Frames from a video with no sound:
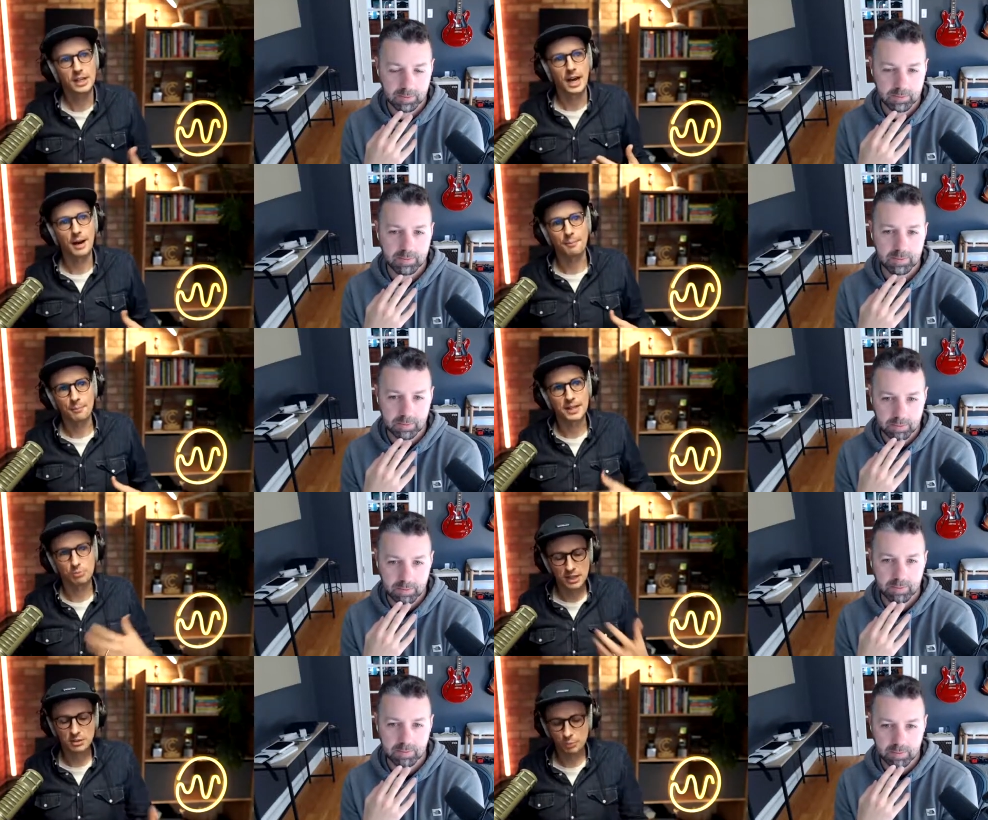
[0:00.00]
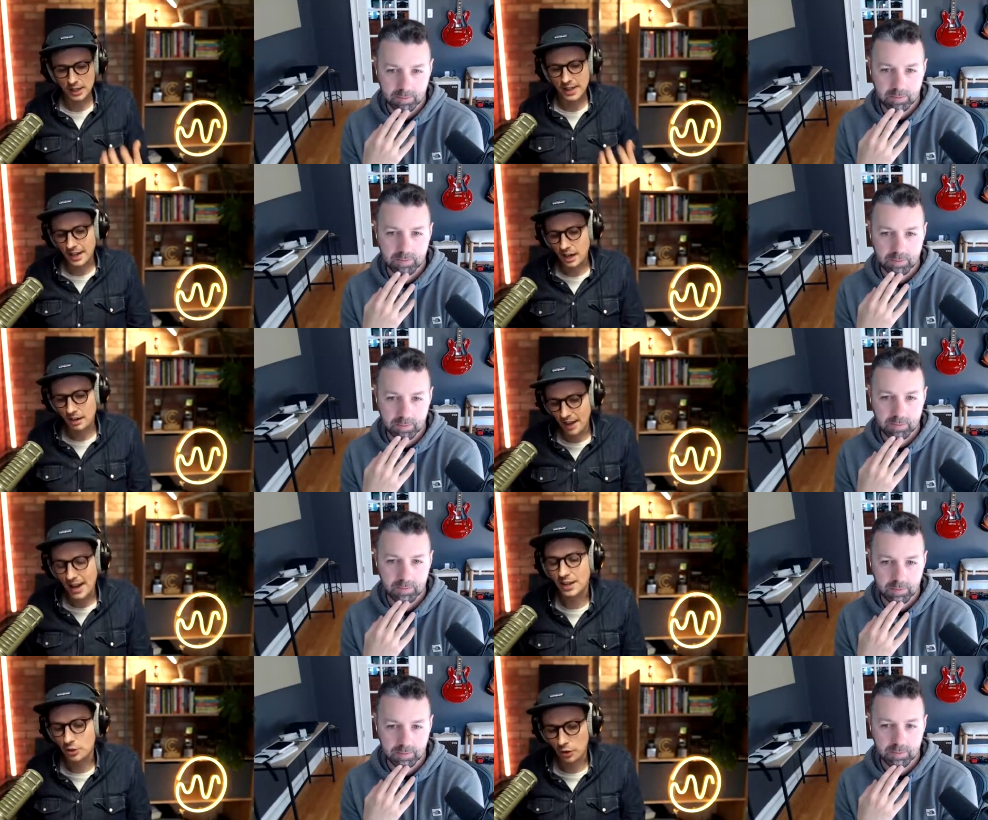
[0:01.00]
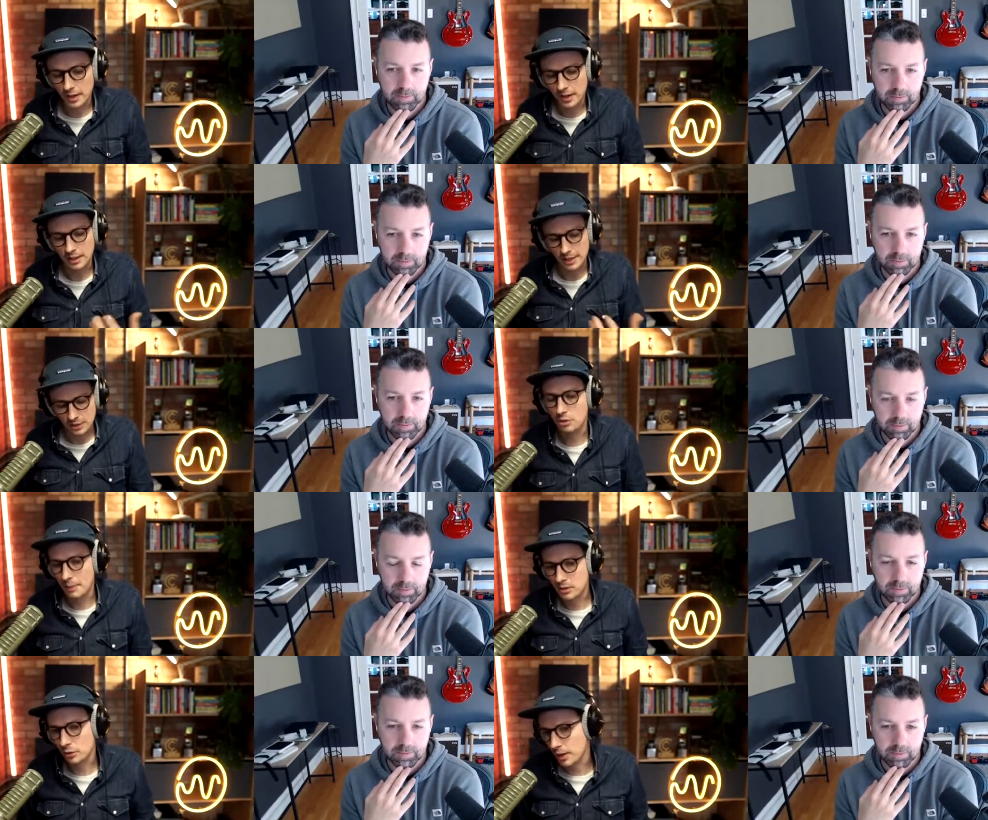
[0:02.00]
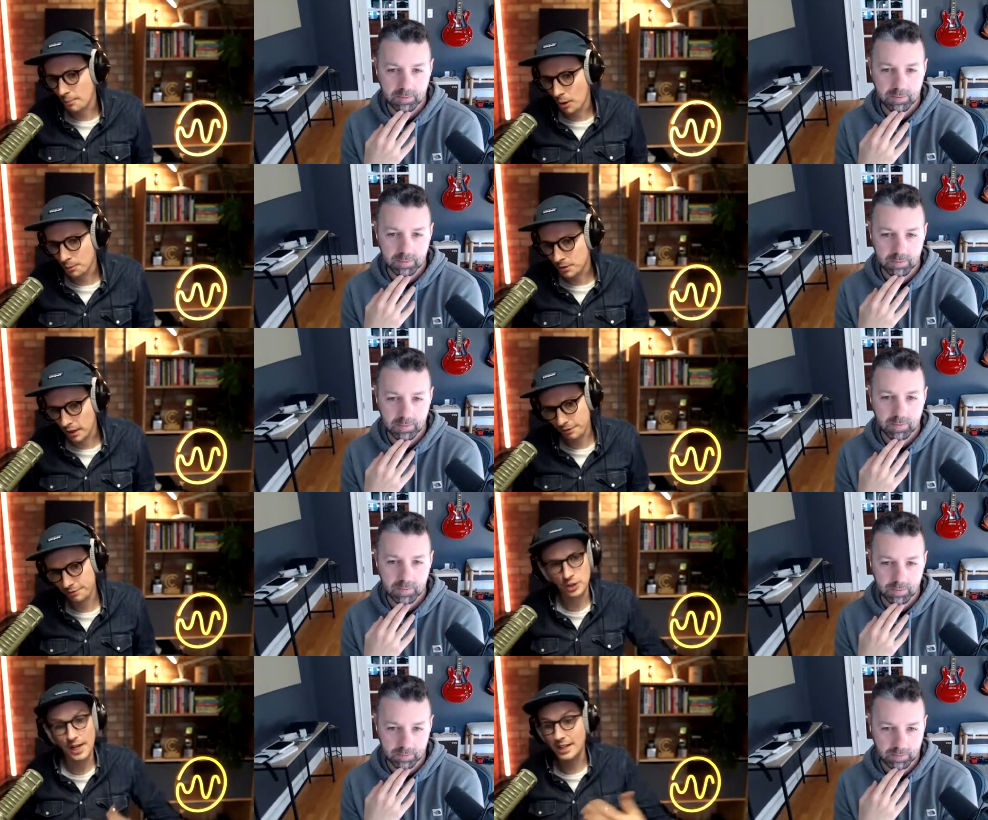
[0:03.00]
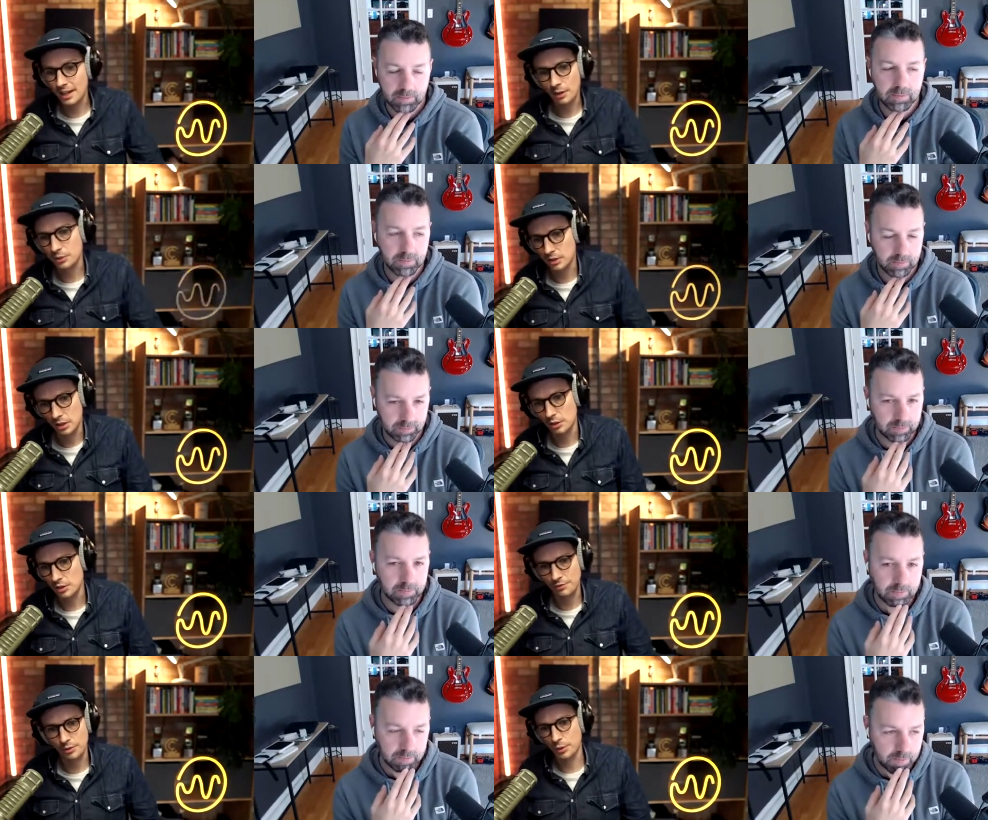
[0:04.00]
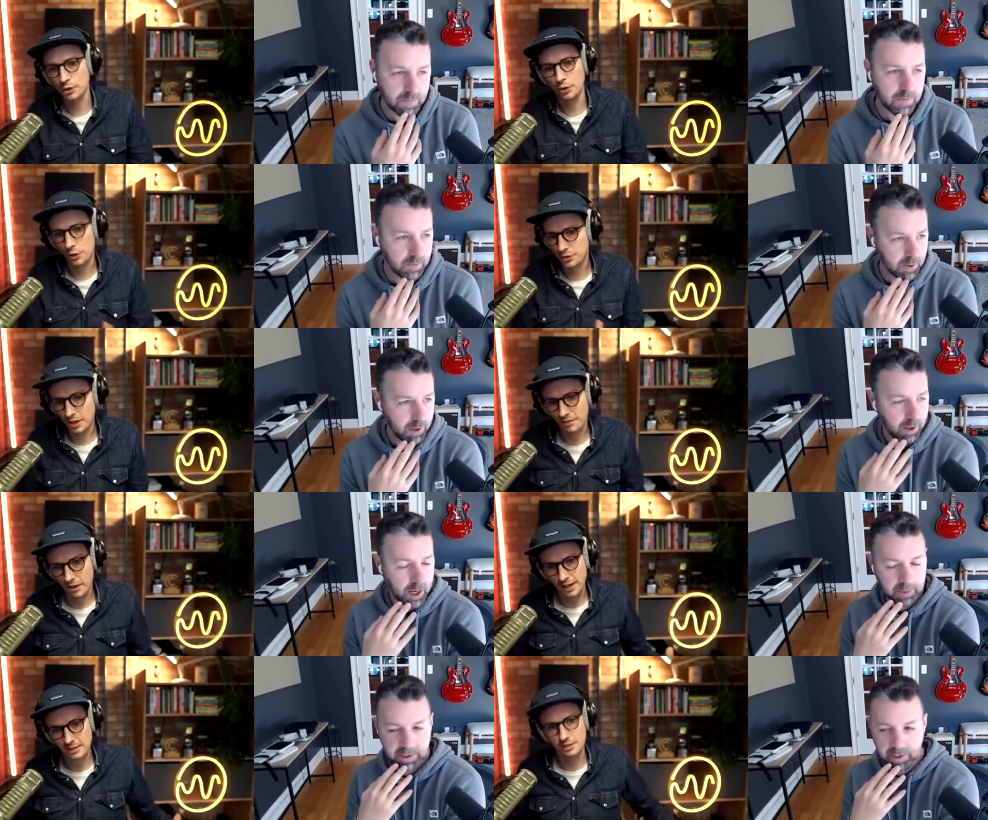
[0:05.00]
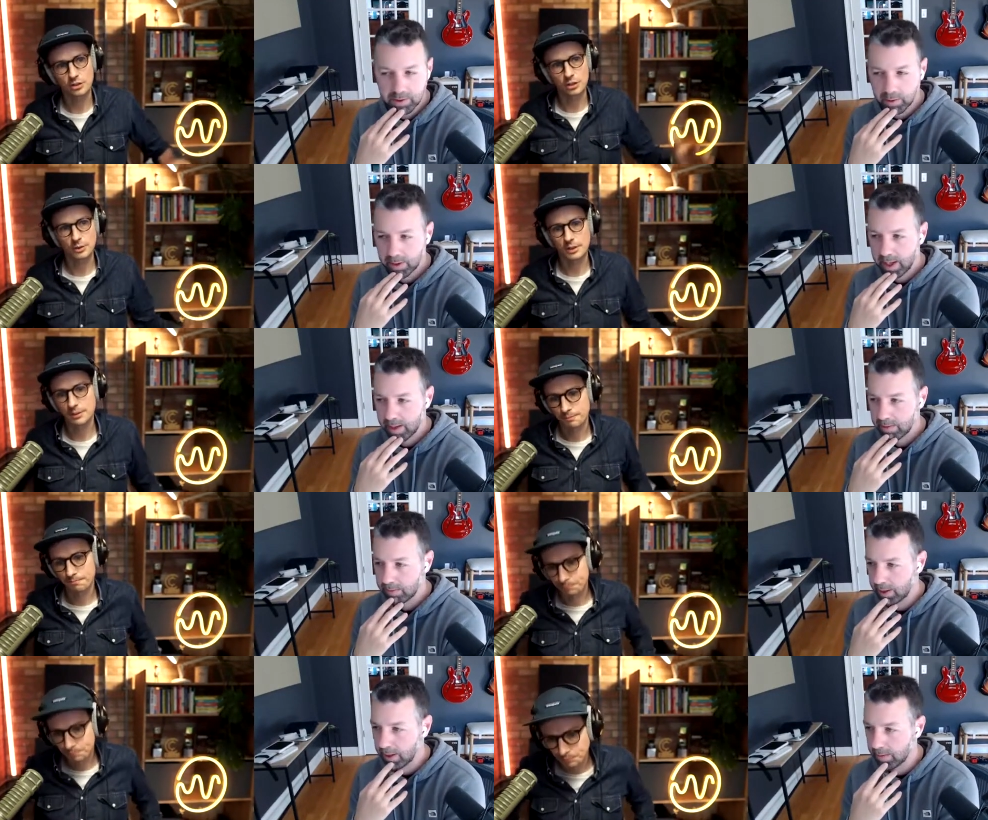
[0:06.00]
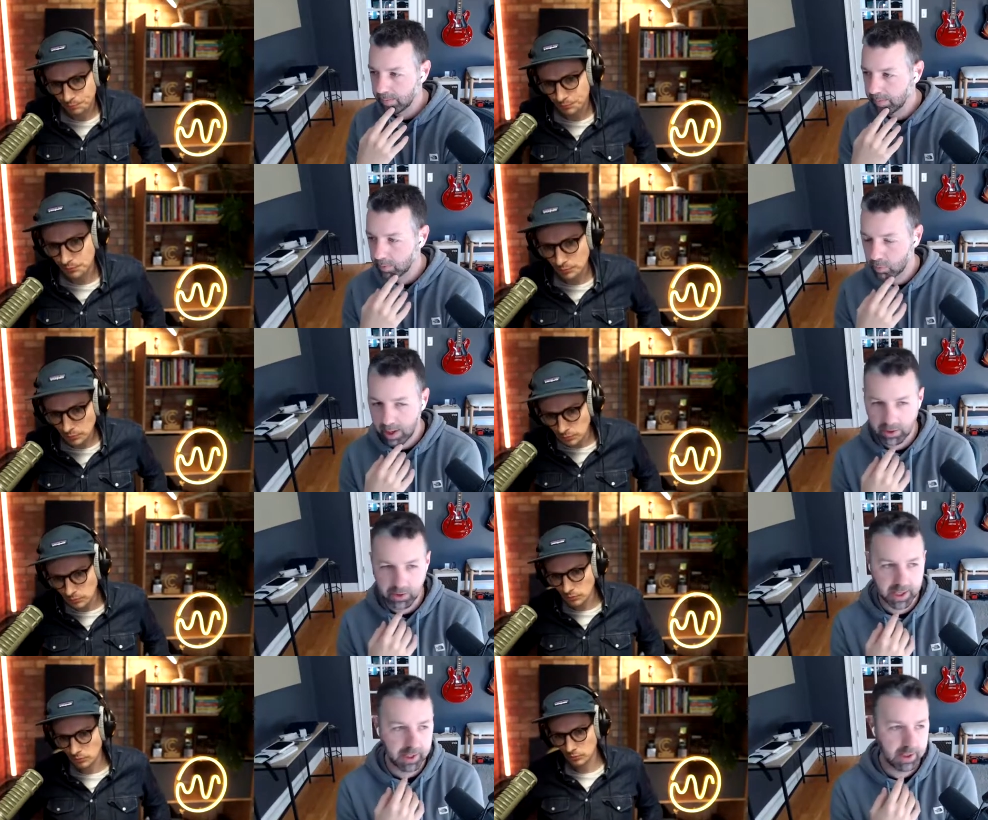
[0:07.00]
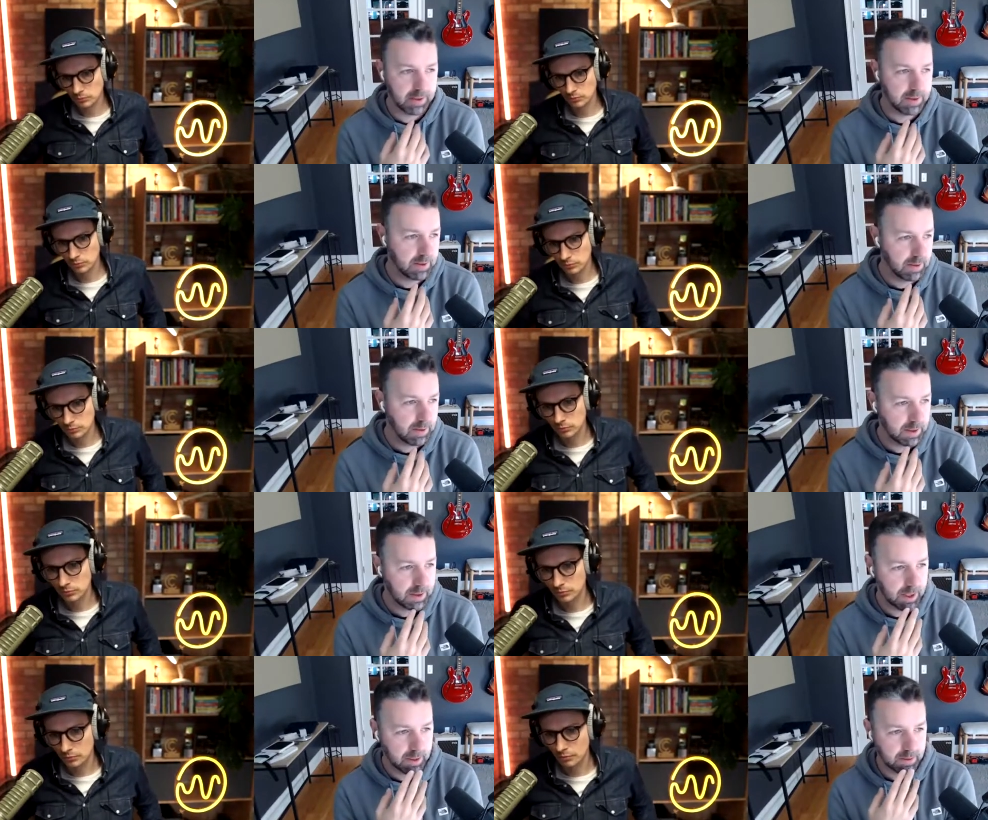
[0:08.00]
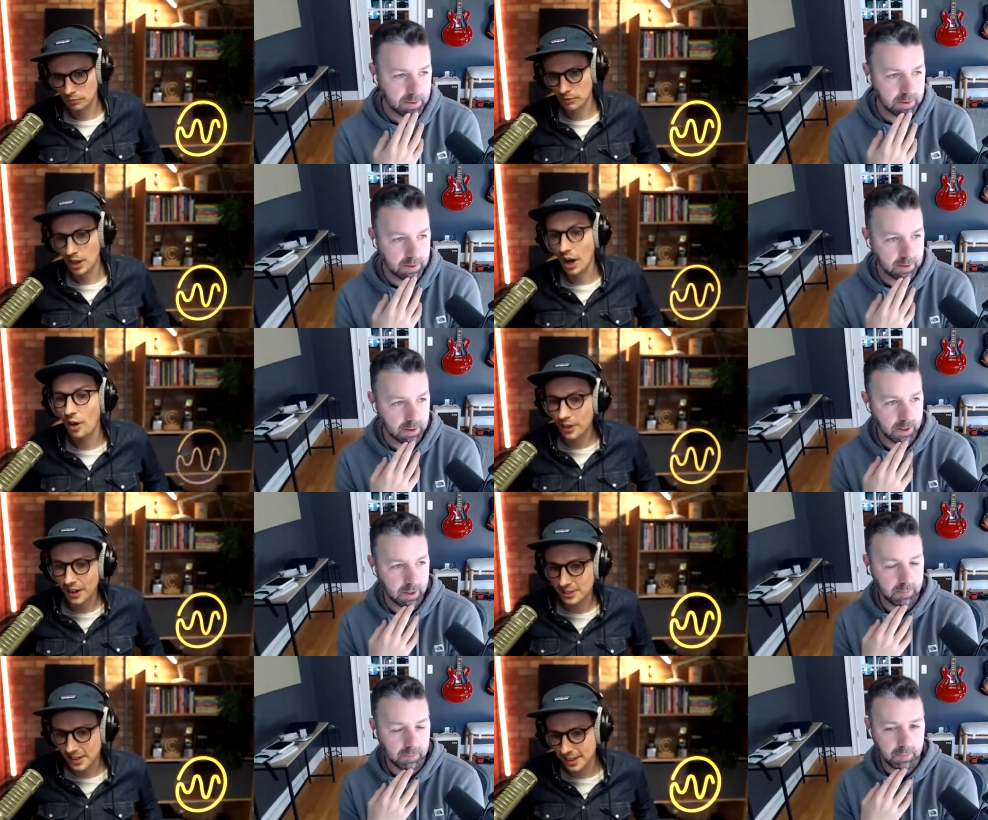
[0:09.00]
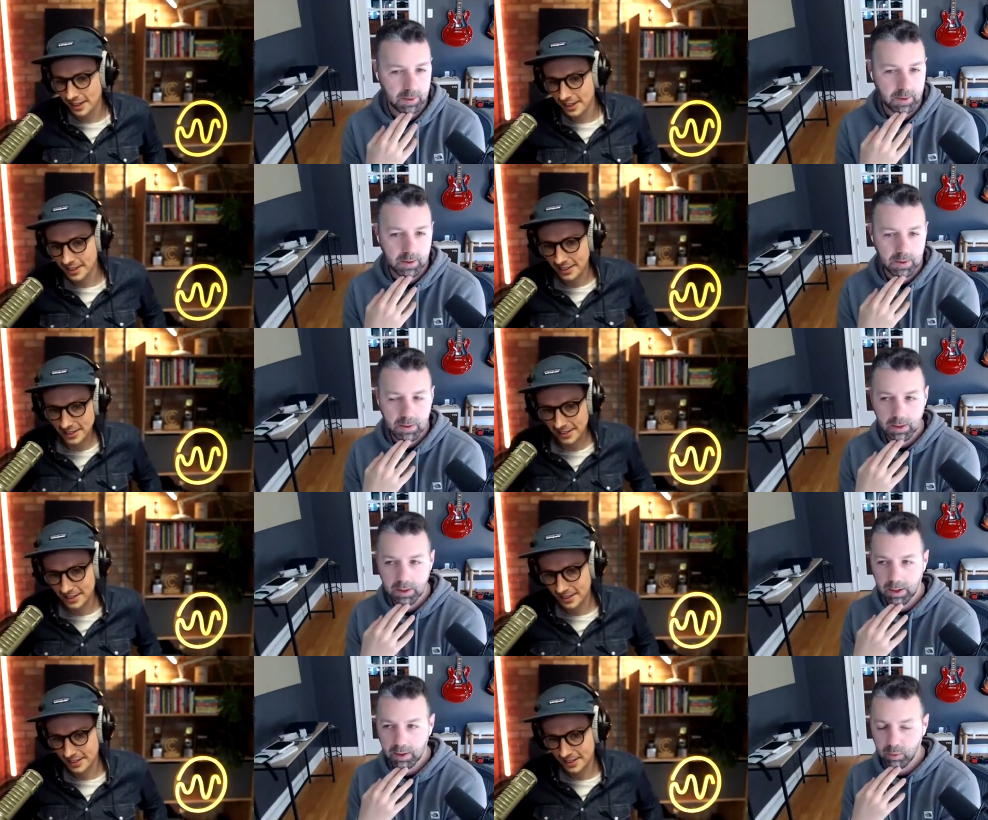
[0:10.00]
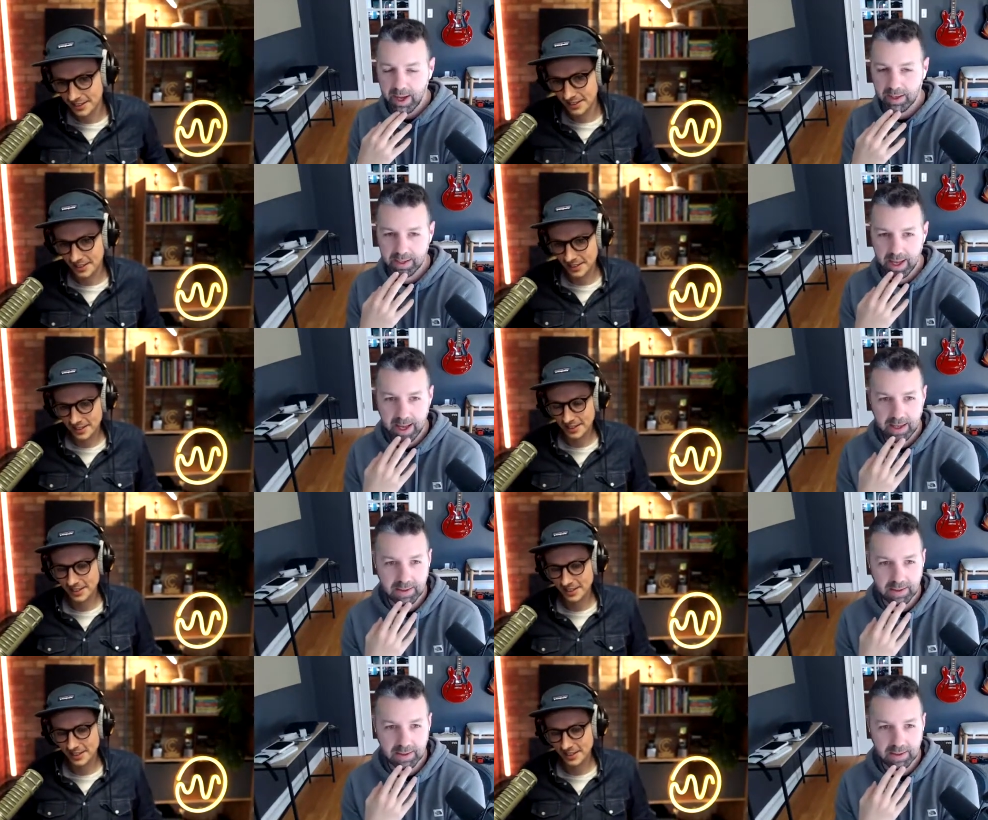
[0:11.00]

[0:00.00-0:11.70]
Speaker 1: Um, but it's it's really that kind of electronic instrumental hip hop stuff. Jay Dilla mm-hmm. was a huge influence on all the stuff that I'm listening
Speaker 2: to. A lot of um, Ronald Jenkees these days. Oh, nice. Um, yeah, yeah, yeah. Uh, Ratatat.